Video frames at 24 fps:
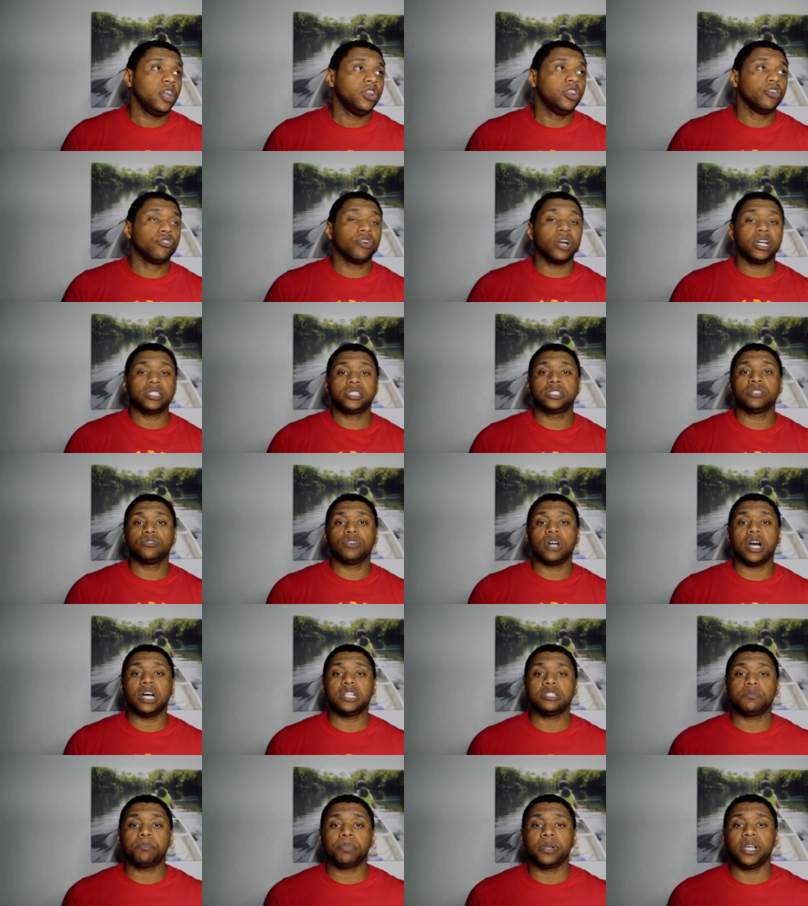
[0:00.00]
the
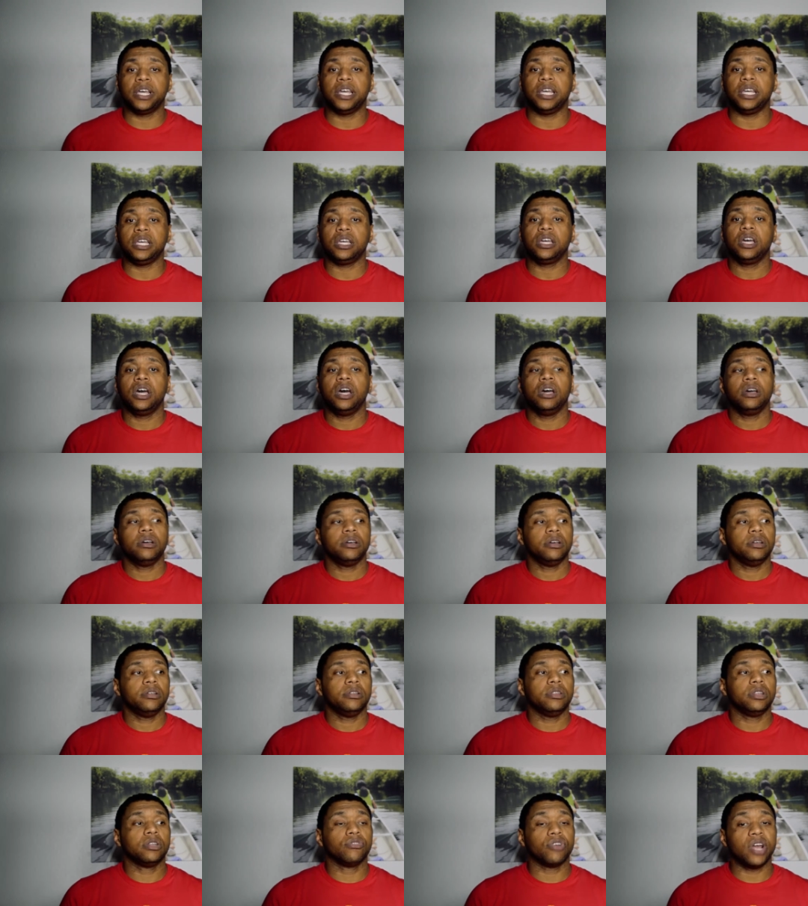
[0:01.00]
restaurant's playing
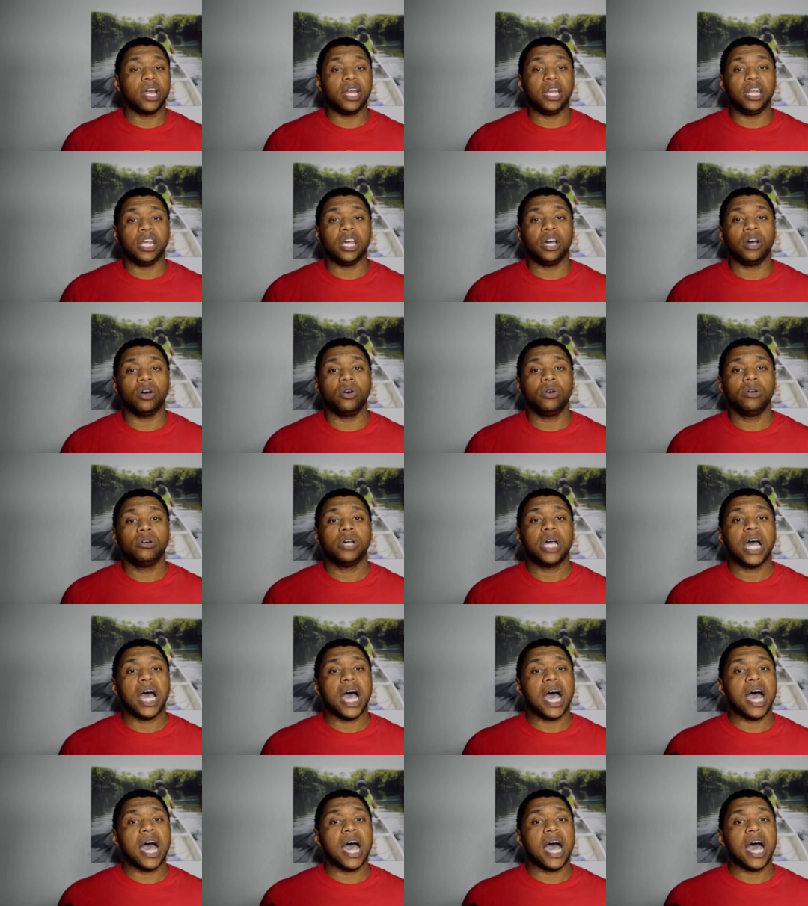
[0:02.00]
the radio.